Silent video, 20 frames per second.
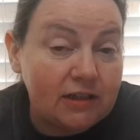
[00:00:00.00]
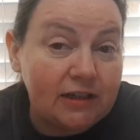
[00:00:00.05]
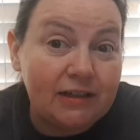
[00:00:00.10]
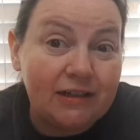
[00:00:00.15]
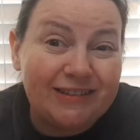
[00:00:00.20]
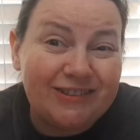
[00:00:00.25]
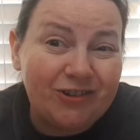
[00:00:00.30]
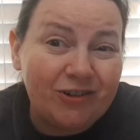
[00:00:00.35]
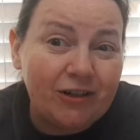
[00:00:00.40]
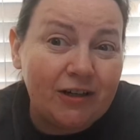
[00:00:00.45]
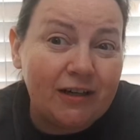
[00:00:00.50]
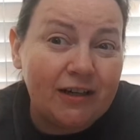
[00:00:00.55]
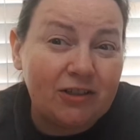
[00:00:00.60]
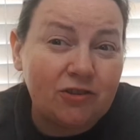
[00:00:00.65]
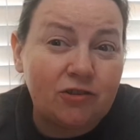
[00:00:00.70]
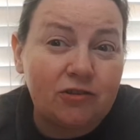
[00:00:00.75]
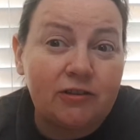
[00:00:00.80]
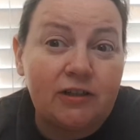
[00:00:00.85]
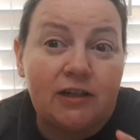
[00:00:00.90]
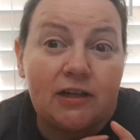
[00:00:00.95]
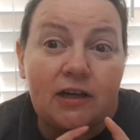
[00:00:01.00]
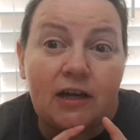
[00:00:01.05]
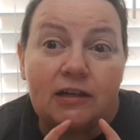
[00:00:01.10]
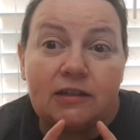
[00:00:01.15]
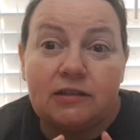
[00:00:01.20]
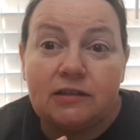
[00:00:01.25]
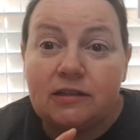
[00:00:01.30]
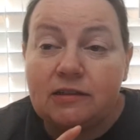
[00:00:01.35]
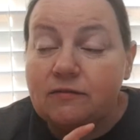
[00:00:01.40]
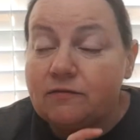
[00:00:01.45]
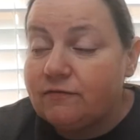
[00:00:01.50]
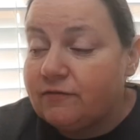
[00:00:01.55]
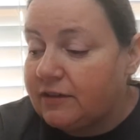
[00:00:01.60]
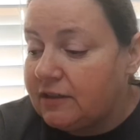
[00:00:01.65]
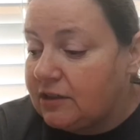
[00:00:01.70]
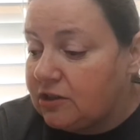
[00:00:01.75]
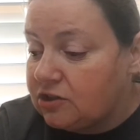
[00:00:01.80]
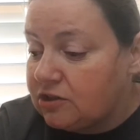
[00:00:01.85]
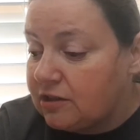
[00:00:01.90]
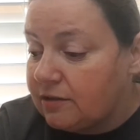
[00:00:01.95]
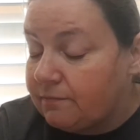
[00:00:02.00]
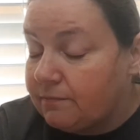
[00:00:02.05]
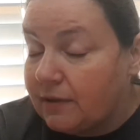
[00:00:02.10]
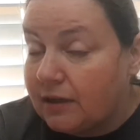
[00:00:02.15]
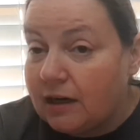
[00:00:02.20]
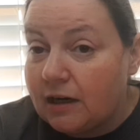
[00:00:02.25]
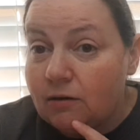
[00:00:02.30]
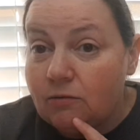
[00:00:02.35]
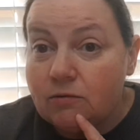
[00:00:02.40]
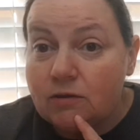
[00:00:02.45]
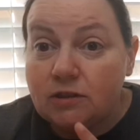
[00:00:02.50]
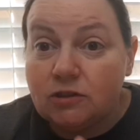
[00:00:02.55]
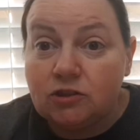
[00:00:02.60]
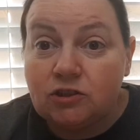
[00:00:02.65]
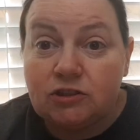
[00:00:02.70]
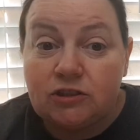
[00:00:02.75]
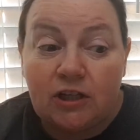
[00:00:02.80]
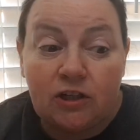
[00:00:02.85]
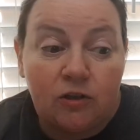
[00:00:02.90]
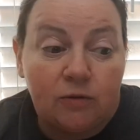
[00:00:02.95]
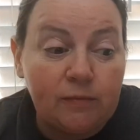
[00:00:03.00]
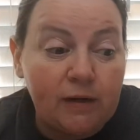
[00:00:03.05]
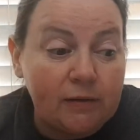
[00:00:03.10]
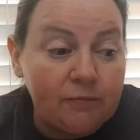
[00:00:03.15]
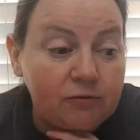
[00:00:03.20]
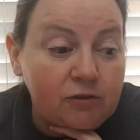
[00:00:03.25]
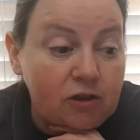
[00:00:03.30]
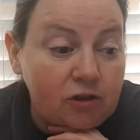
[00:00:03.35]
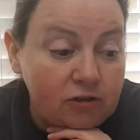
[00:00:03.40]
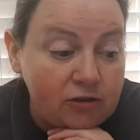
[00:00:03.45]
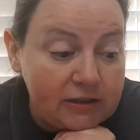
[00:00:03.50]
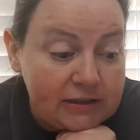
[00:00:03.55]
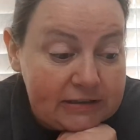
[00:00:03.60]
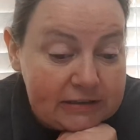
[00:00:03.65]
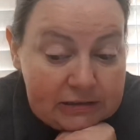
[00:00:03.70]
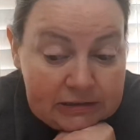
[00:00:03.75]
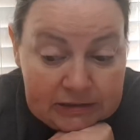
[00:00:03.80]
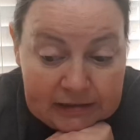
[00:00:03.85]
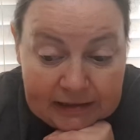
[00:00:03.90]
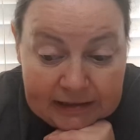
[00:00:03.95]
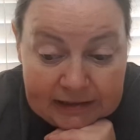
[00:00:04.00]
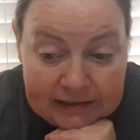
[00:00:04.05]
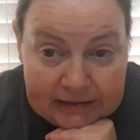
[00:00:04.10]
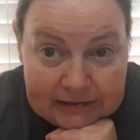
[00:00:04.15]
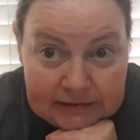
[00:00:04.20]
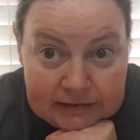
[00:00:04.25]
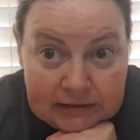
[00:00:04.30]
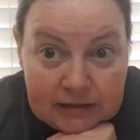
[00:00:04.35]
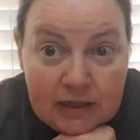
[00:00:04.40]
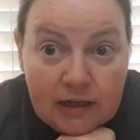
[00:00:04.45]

And I started an extra credit. I didn't finish it, but I will share my progress on that.